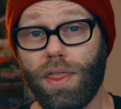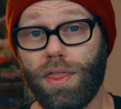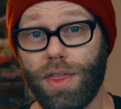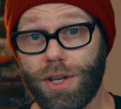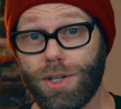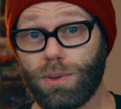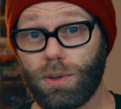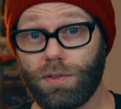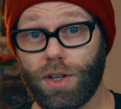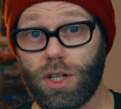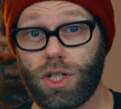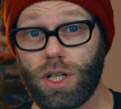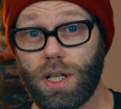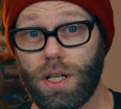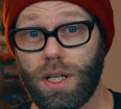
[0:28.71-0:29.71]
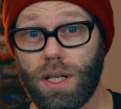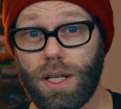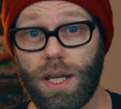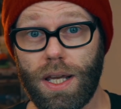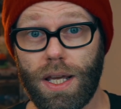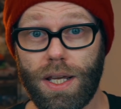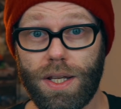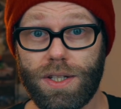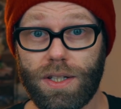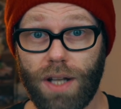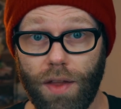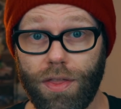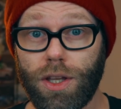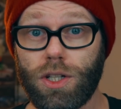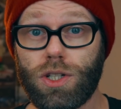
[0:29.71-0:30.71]
This revision is
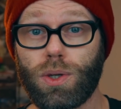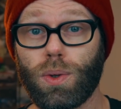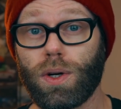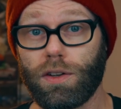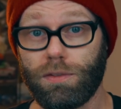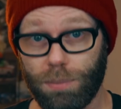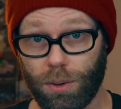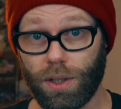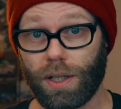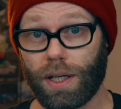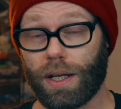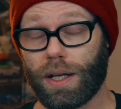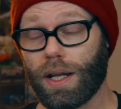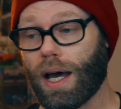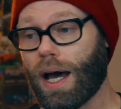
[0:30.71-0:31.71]
nothing short of brilliant.